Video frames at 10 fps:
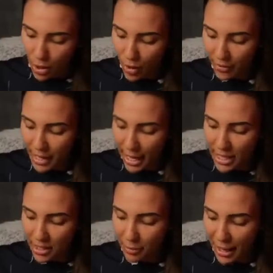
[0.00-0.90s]
You have the
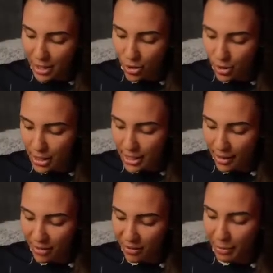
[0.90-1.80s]
Ace of Pentacles, the
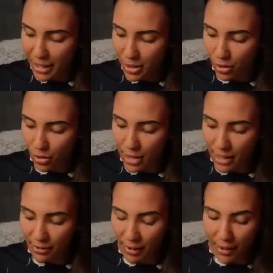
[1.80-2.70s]
Seven of Pentacles,
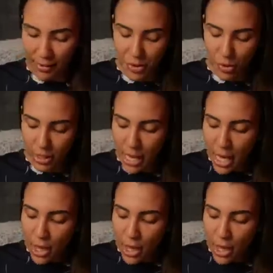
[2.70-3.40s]
and the Five of Swords.